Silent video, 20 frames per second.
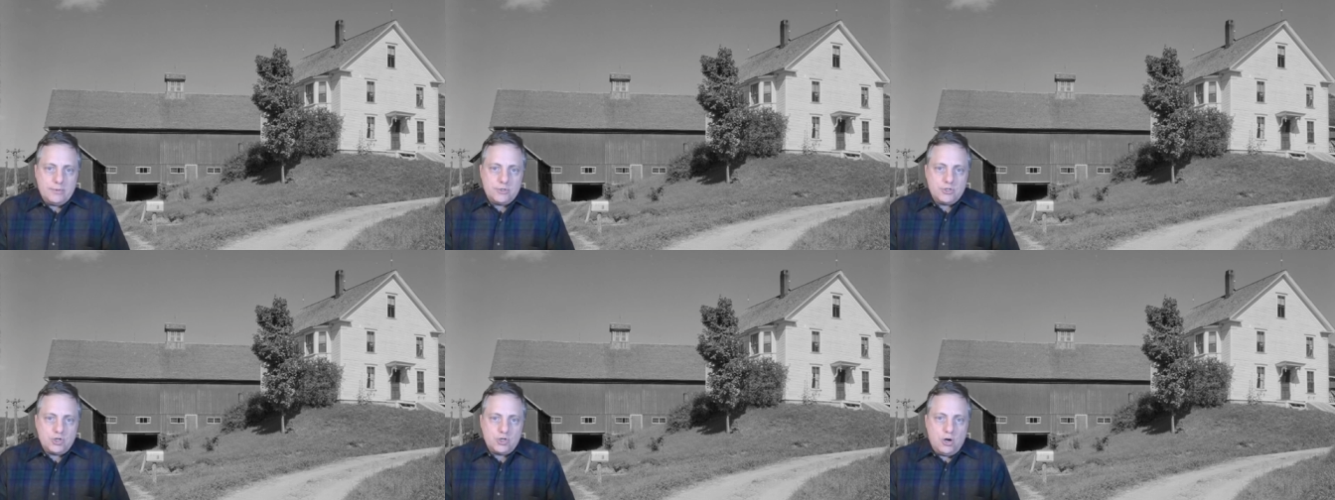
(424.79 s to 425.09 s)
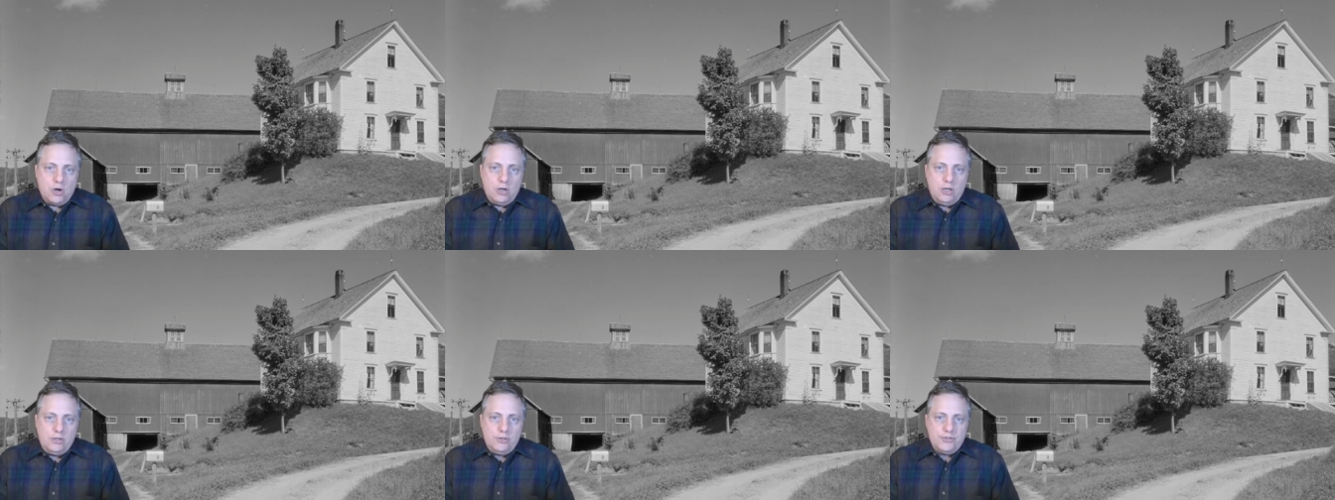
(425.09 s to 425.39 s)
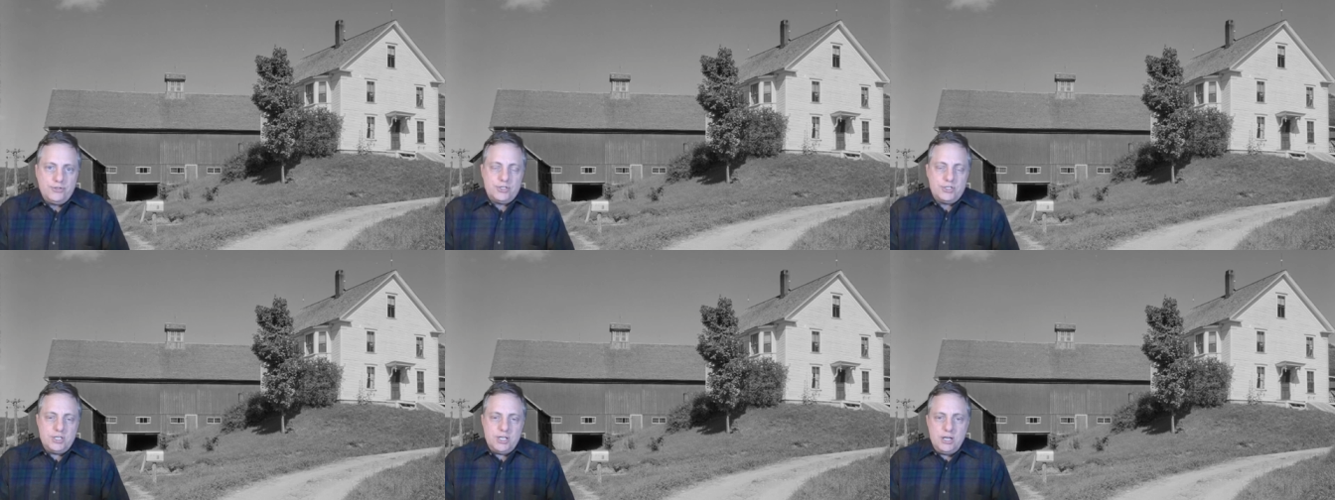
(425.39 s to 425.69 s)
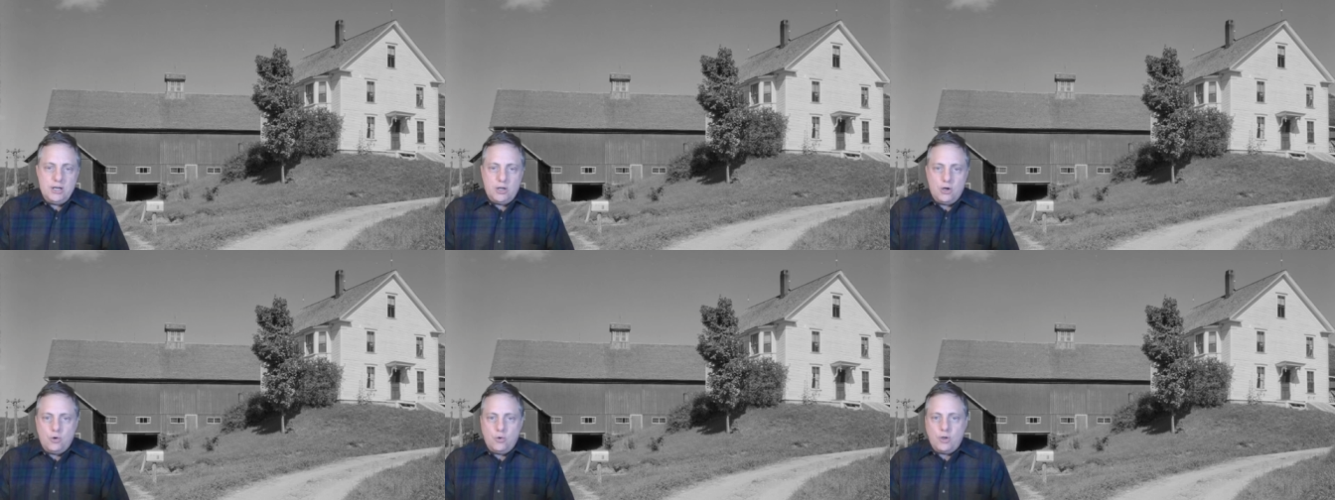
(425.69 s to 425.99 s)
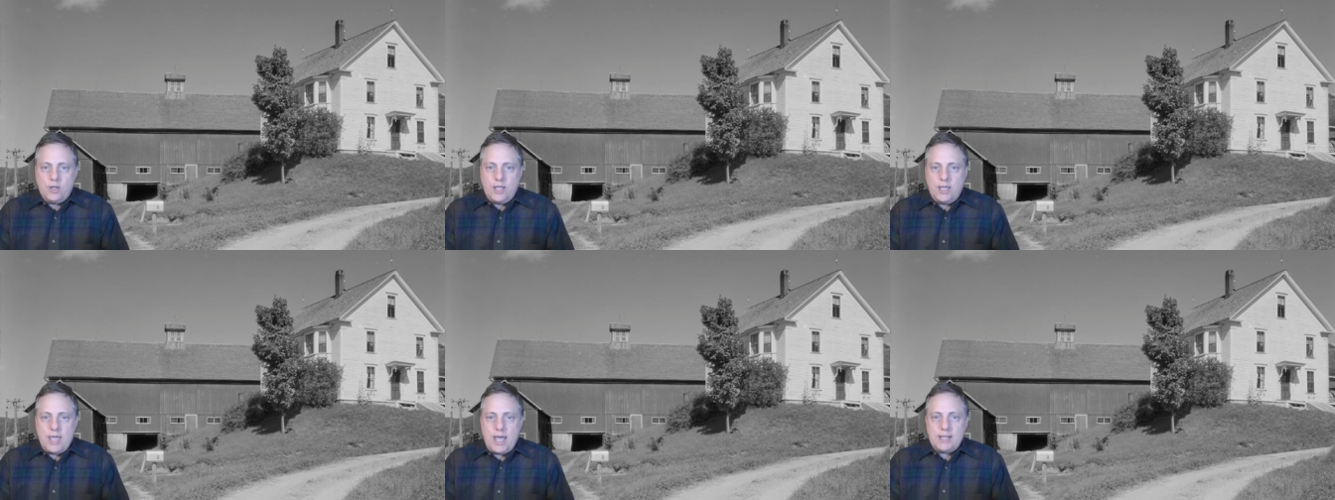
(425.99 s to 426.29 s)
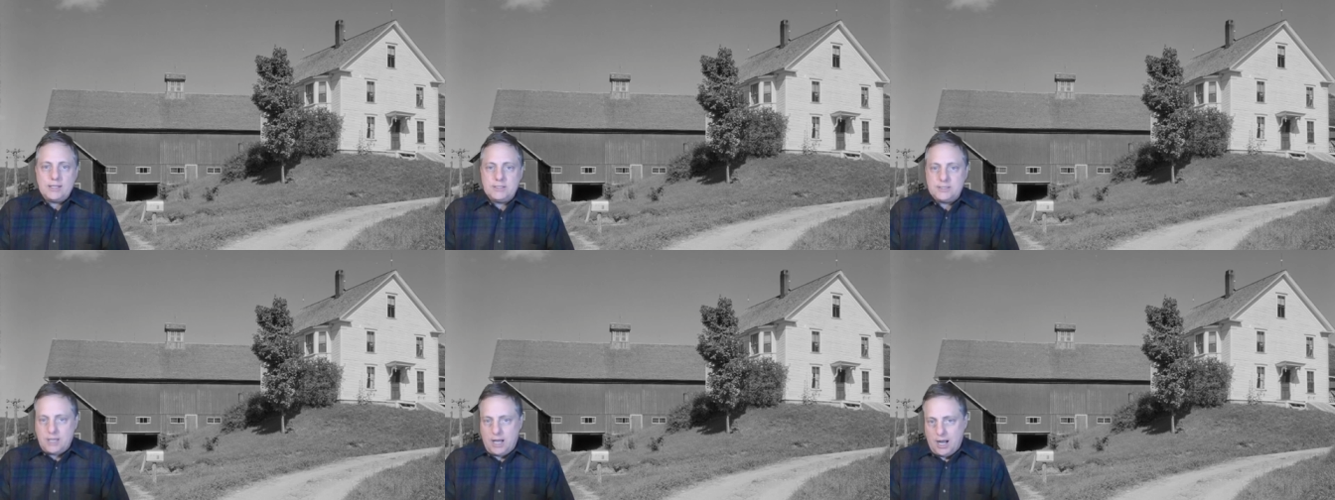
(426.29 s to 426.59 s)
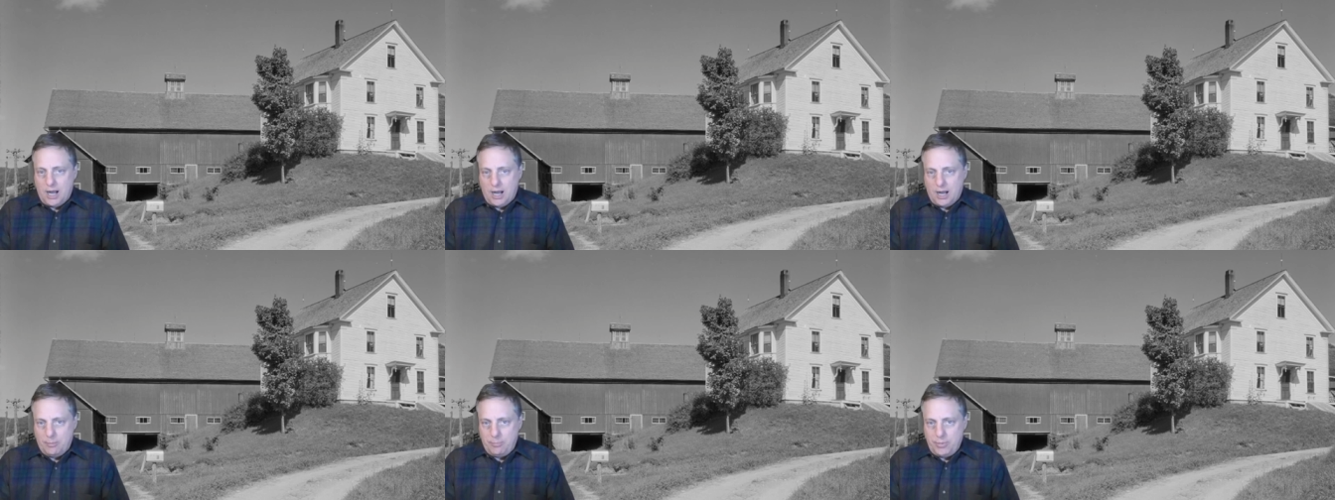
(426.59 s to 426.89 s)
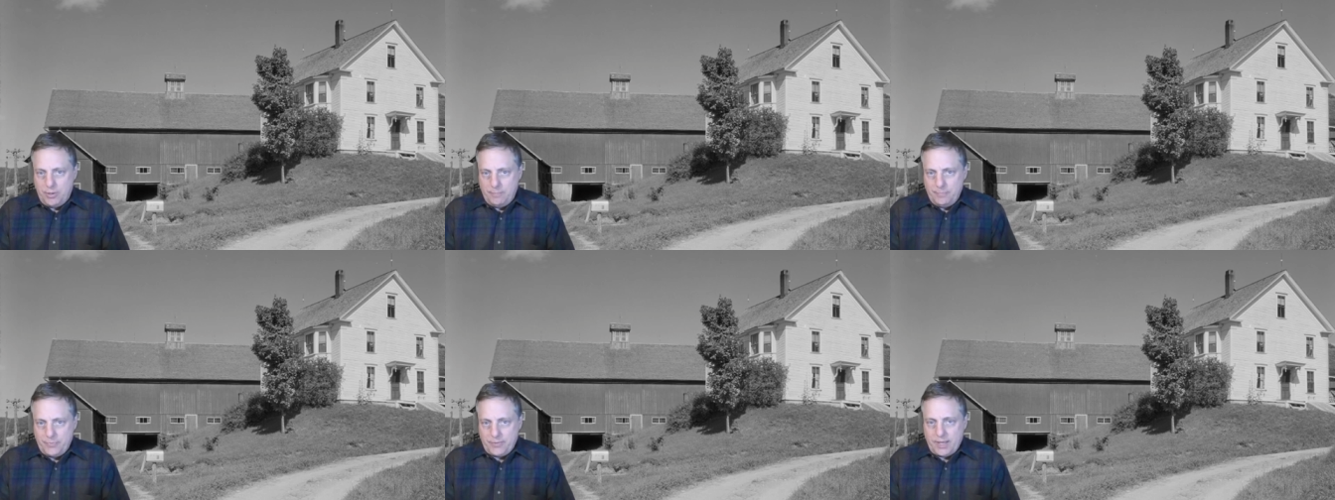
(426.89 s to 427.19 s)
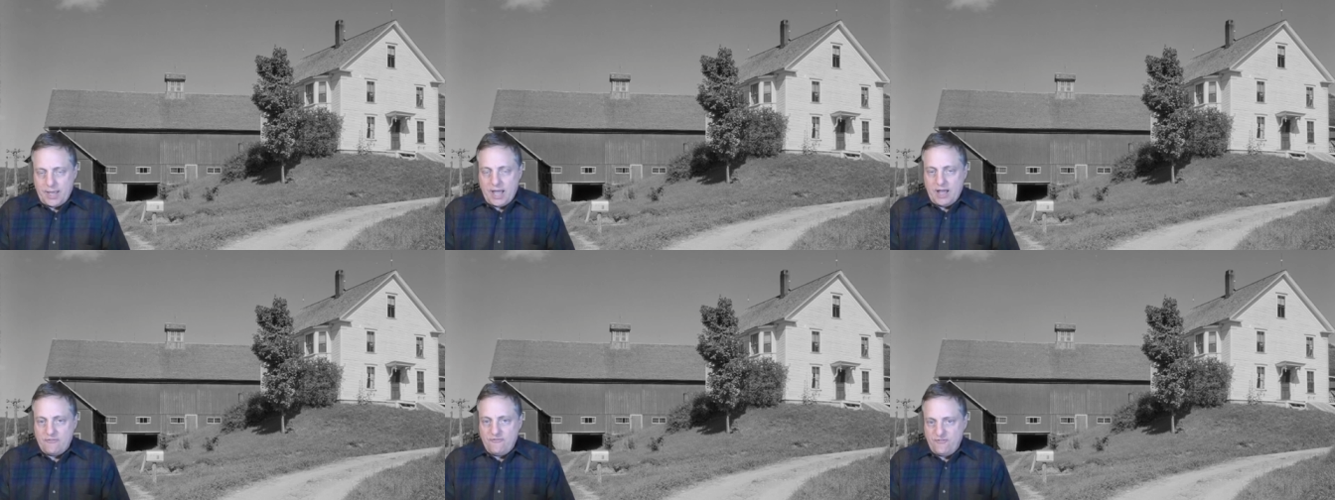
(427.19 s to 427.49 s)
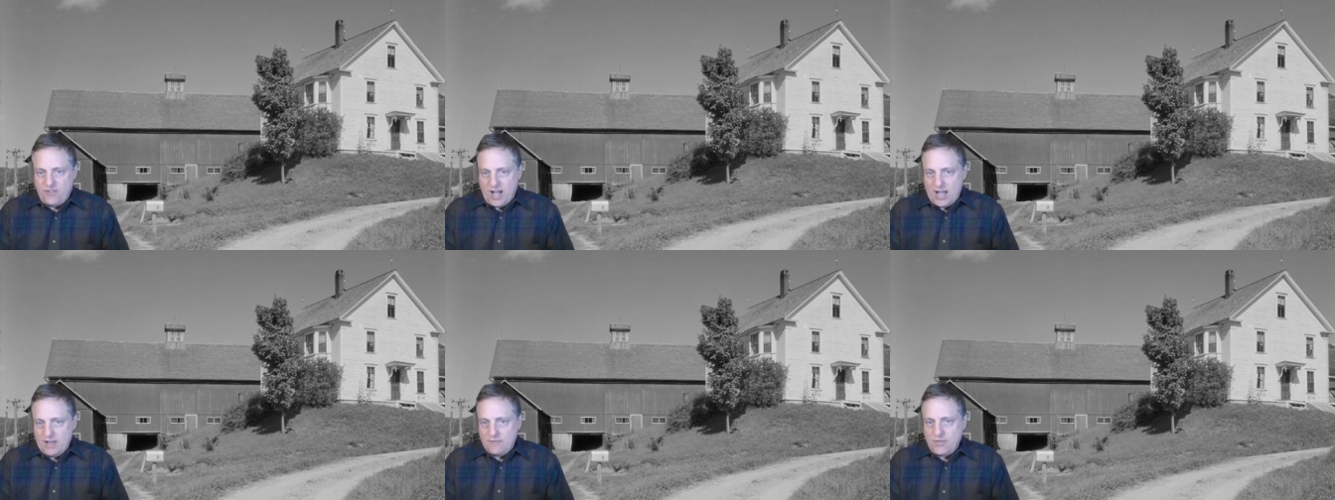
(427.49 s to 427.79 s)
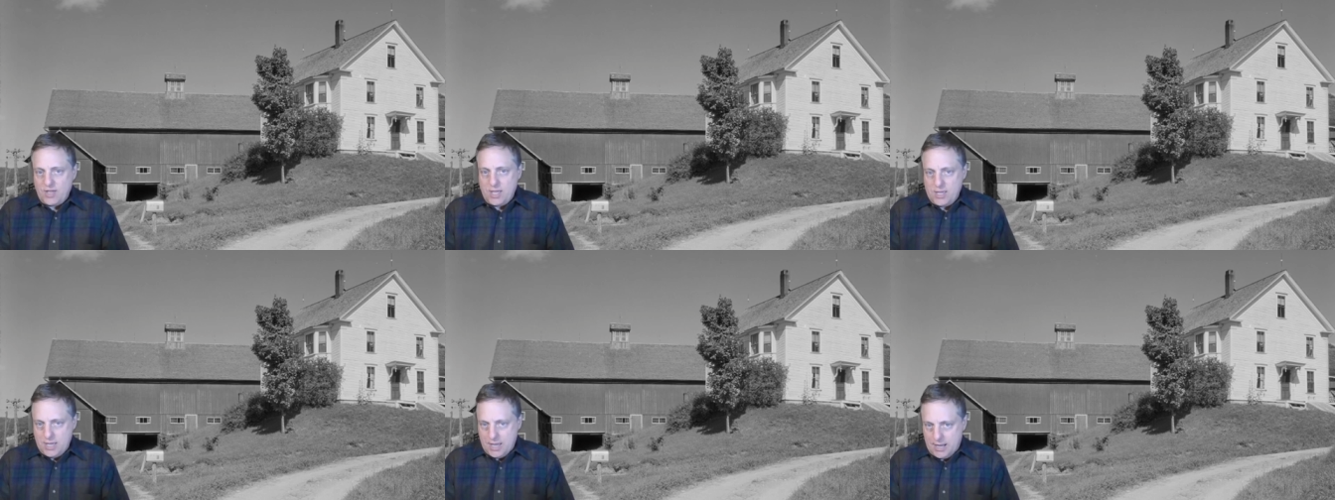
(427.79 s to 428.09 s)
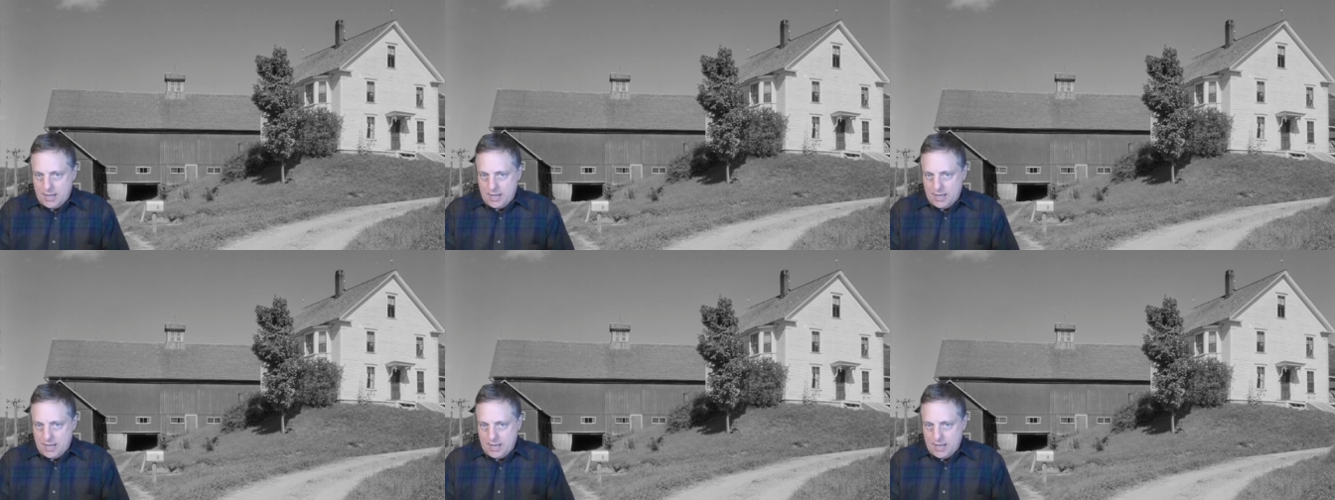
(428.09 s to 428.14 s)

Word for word: Charles Stielow gets up at five A